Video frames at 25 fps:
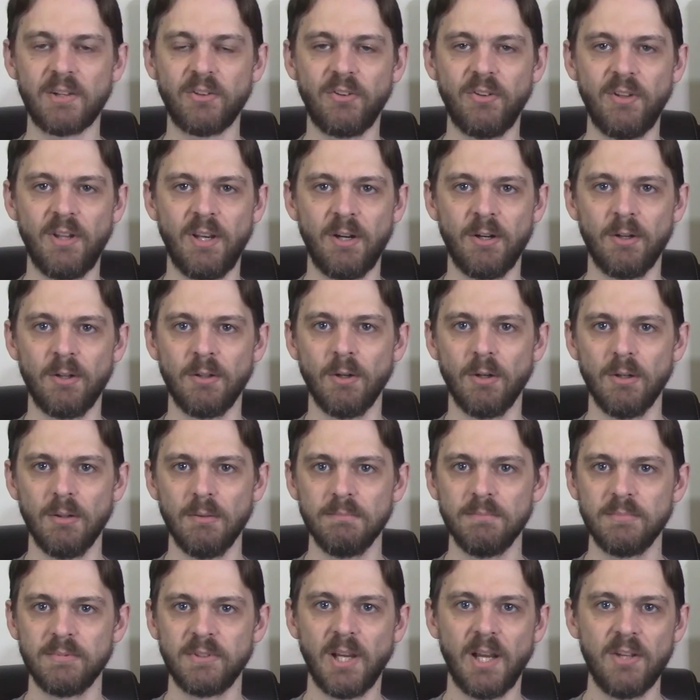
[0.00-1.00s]
that are
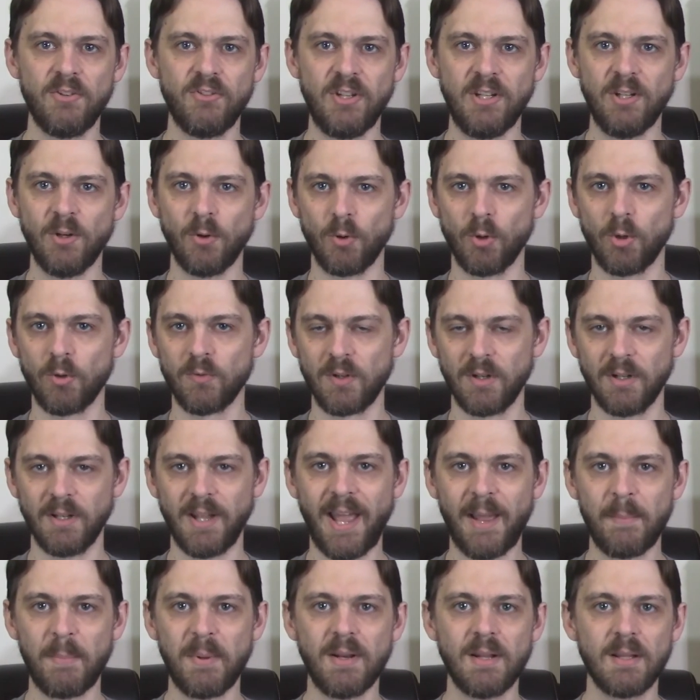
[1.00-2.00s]
touching or
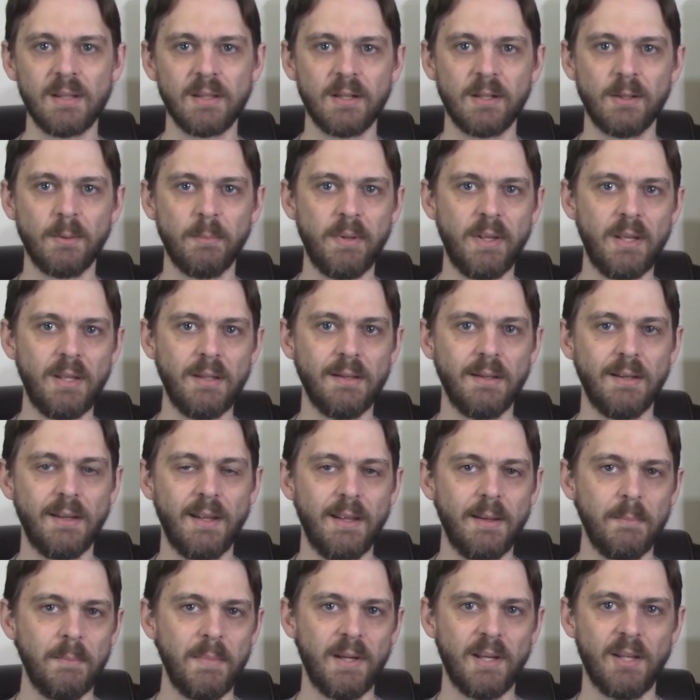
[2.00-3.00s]
overlapping a little bit
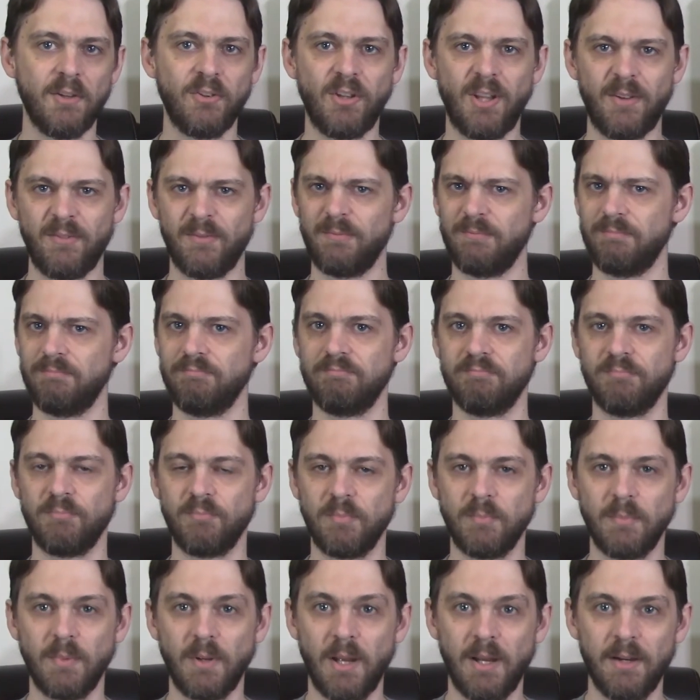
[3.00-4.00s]
because of
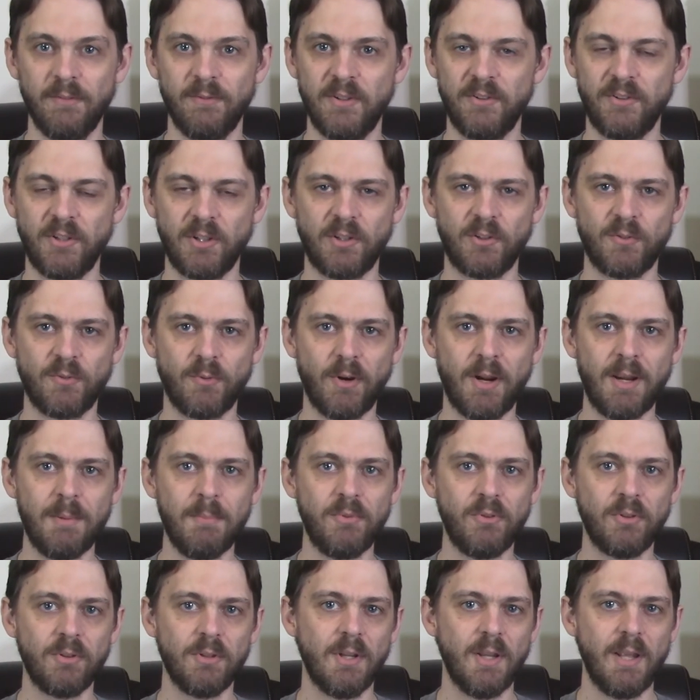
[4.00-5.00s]
physics
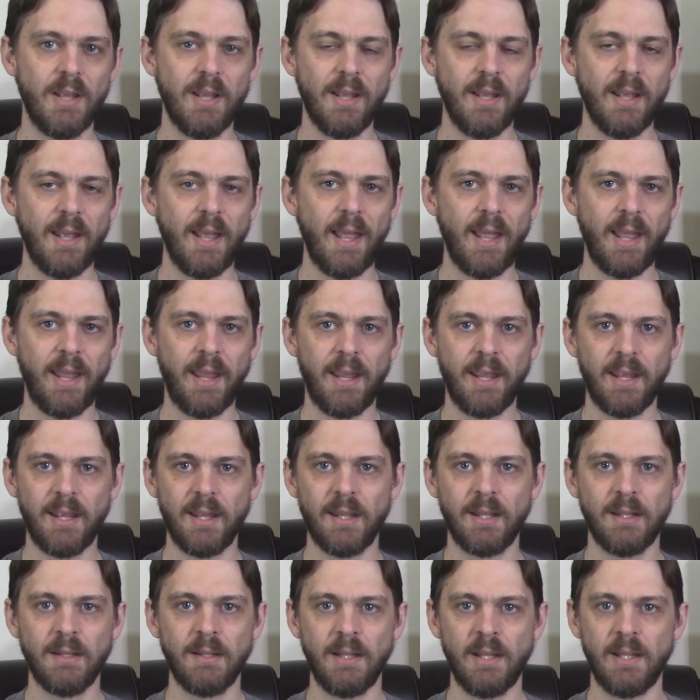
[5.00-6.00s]
frames.
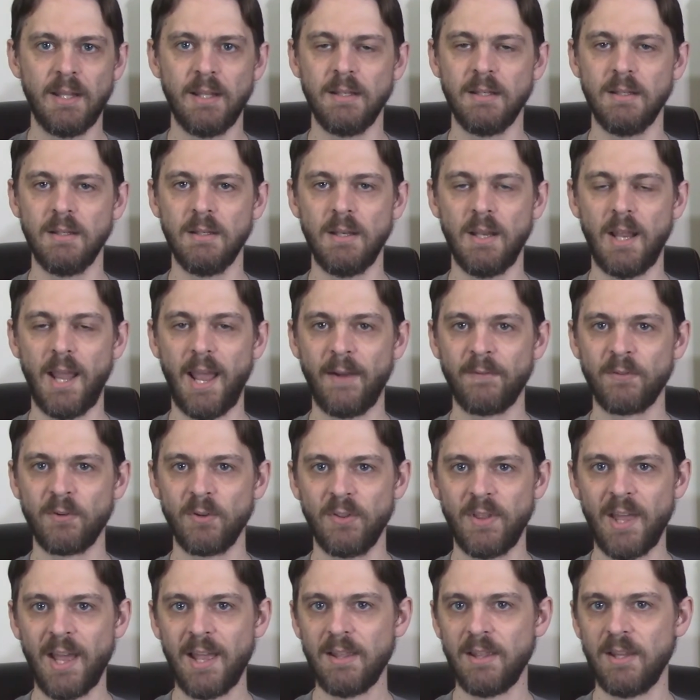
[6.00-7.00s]
And then after
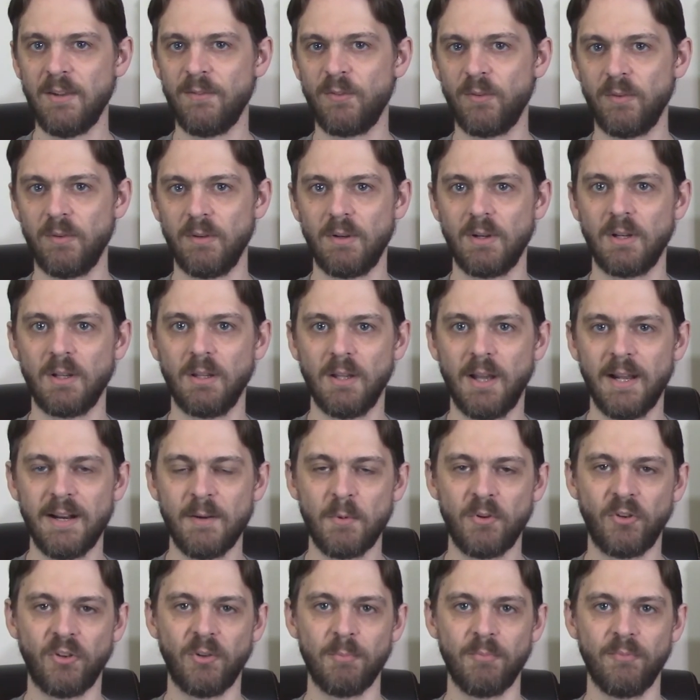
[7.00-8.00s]
that, they've collided
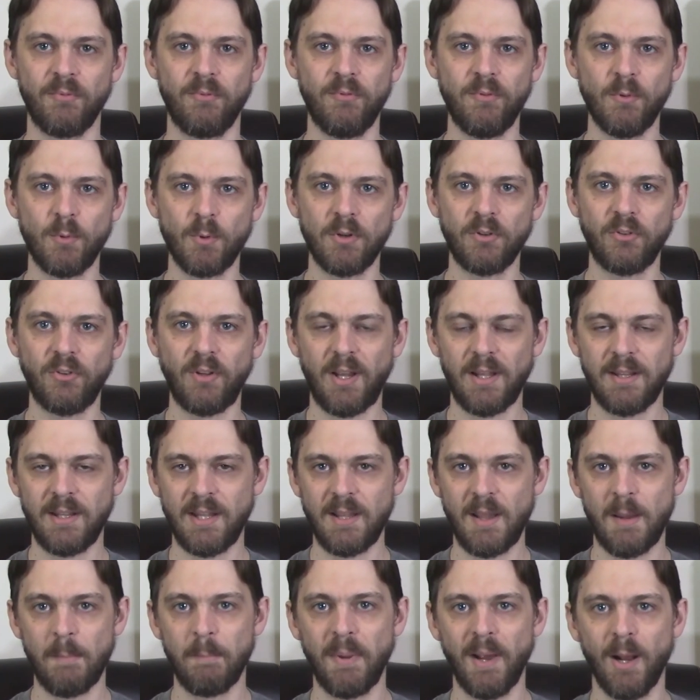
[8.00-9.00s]
with some force and
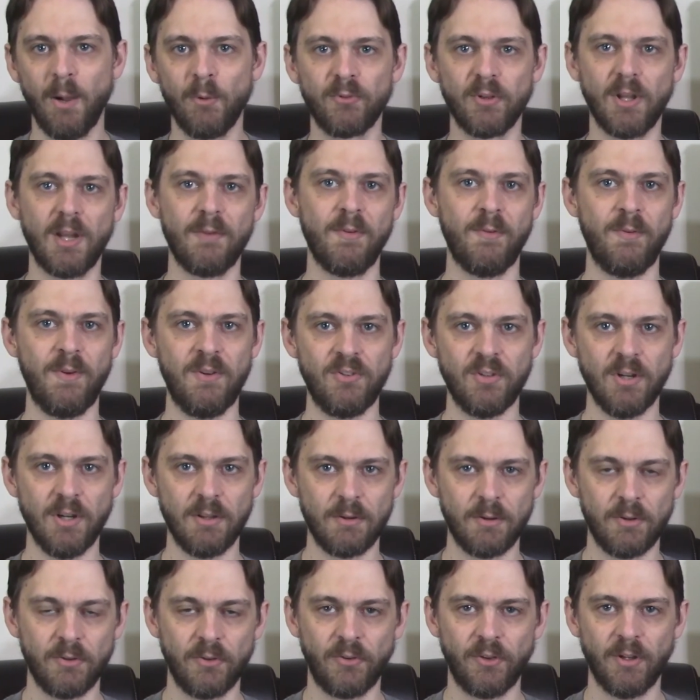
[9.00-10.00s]
they bounce off of each
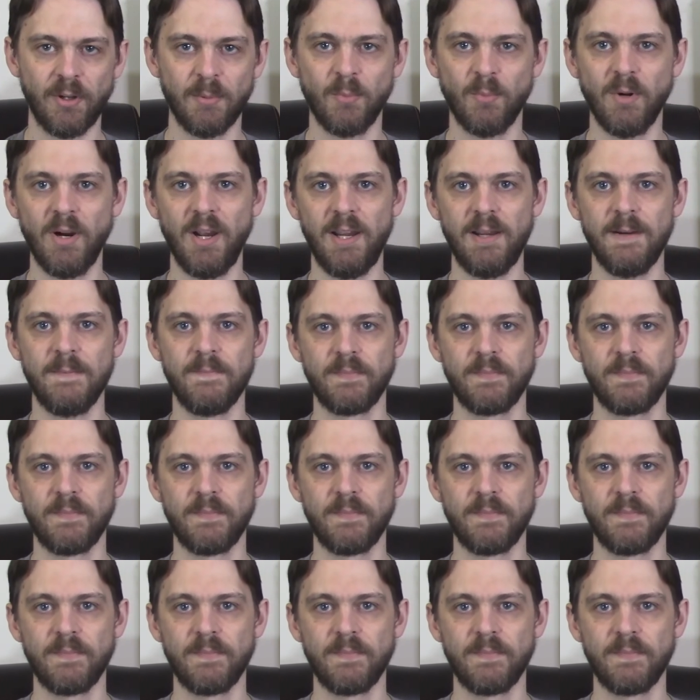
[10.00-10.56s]
other in some way.